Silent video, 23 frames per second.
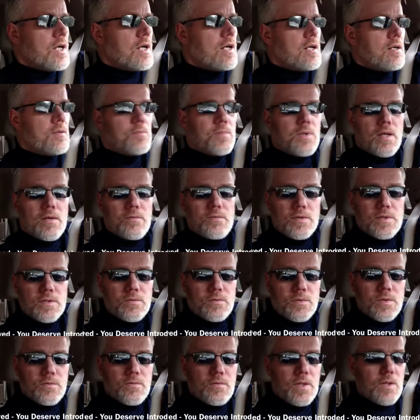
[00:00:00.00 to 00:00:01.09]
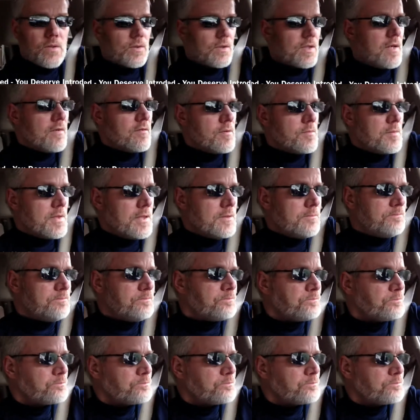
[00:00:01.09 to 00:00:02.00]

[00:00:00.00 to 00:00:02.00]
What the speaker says: hiring preference for the federal government.